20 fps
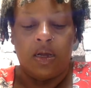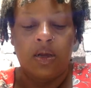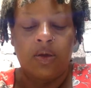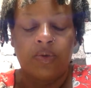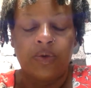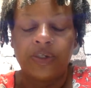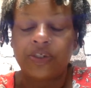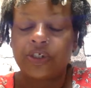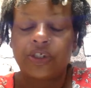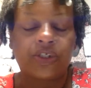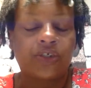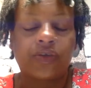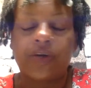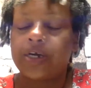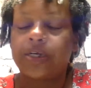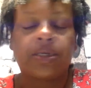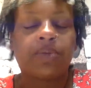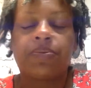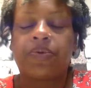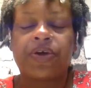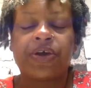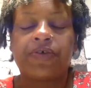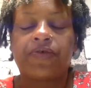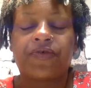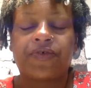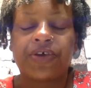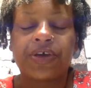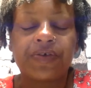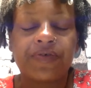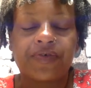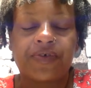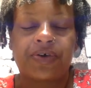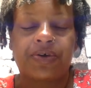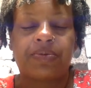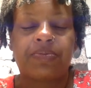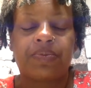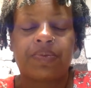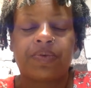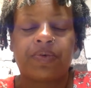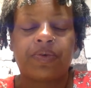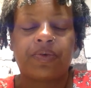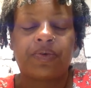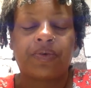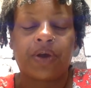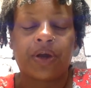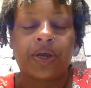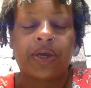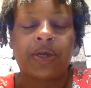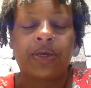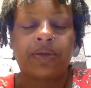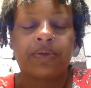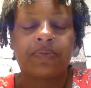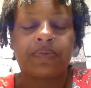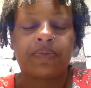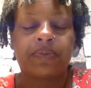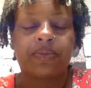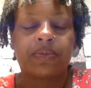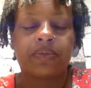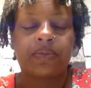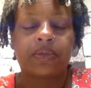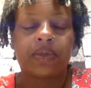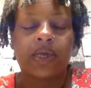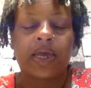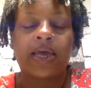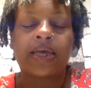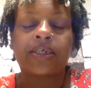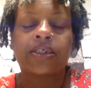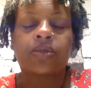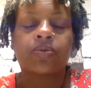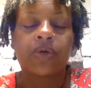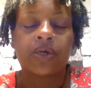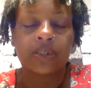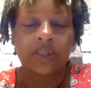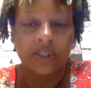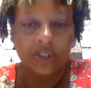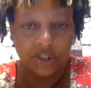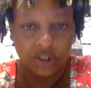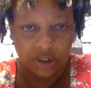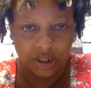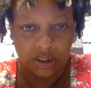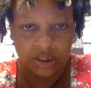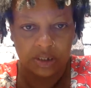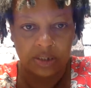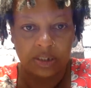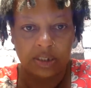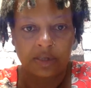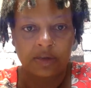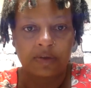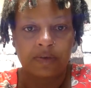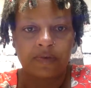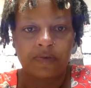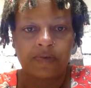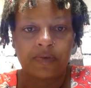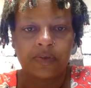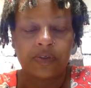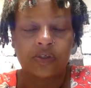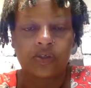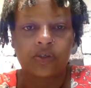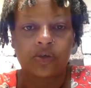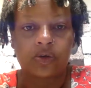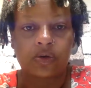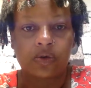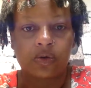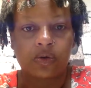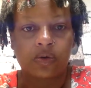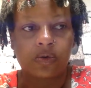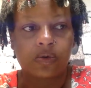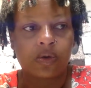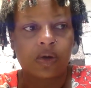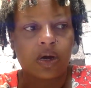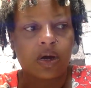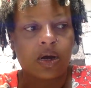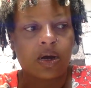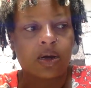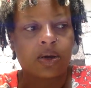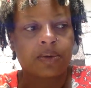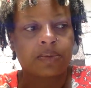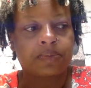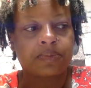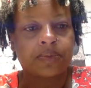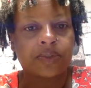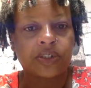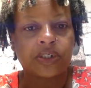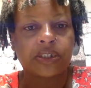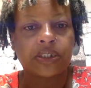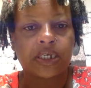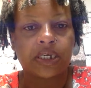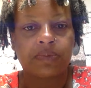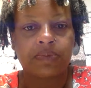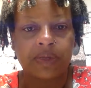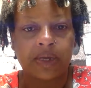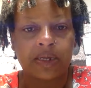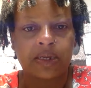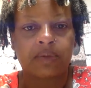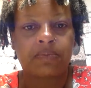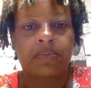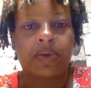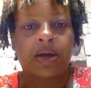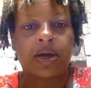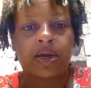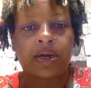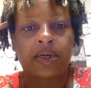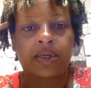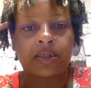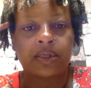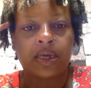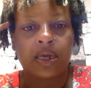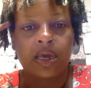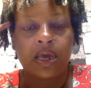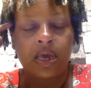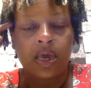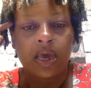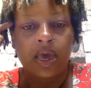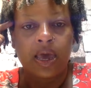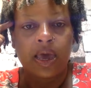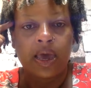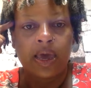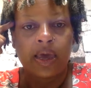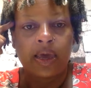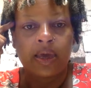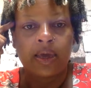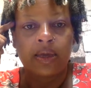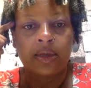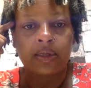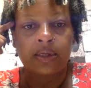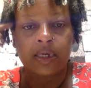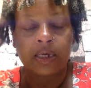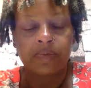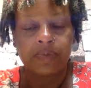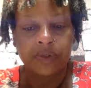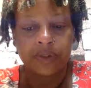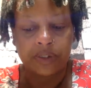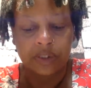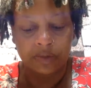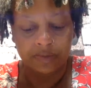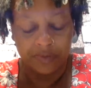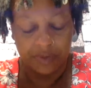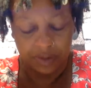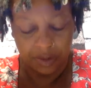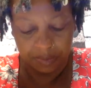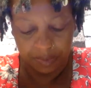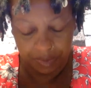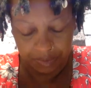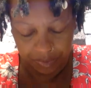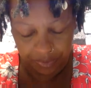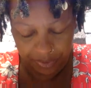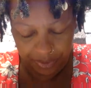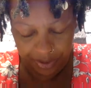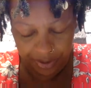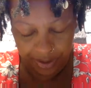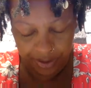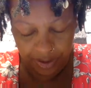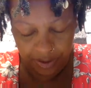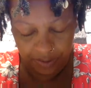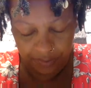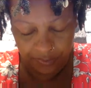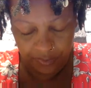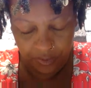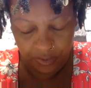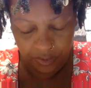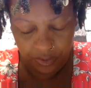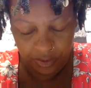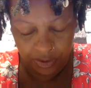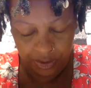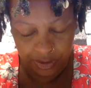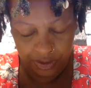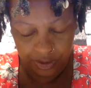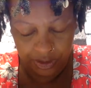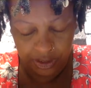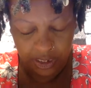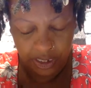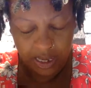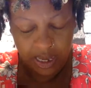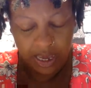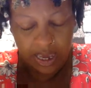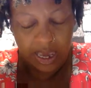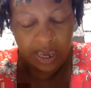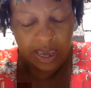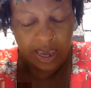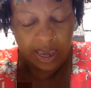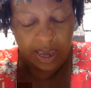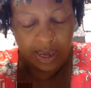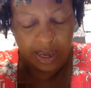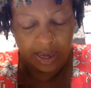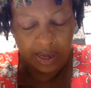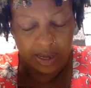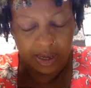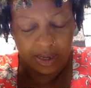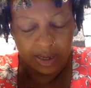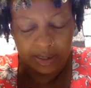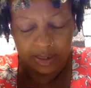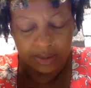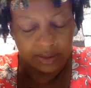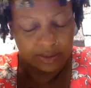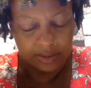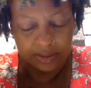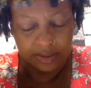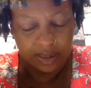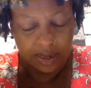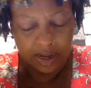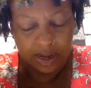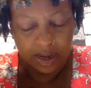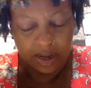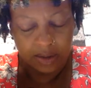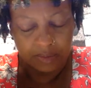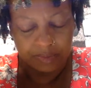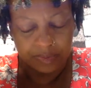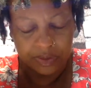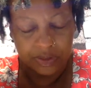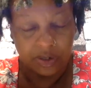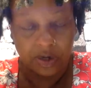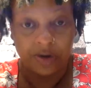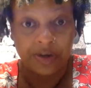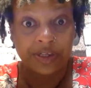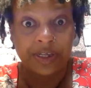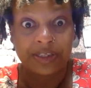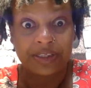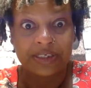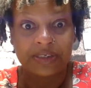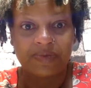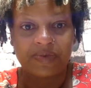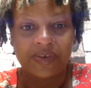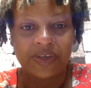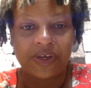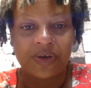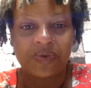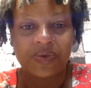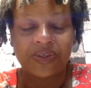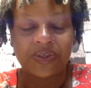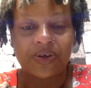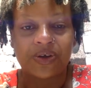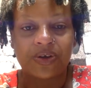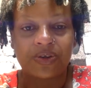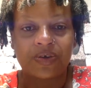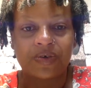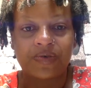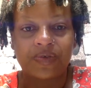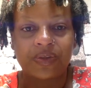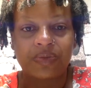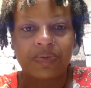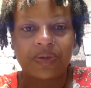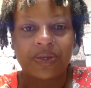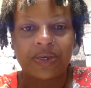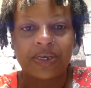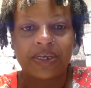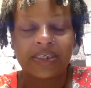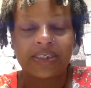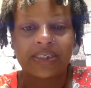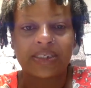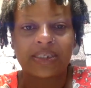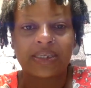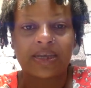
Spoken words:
we're just trying to break free from, right? As well as just live. So just keep that in mind and keep us lifted up in prayer, of course. And I'm sorry that this video was all over the place,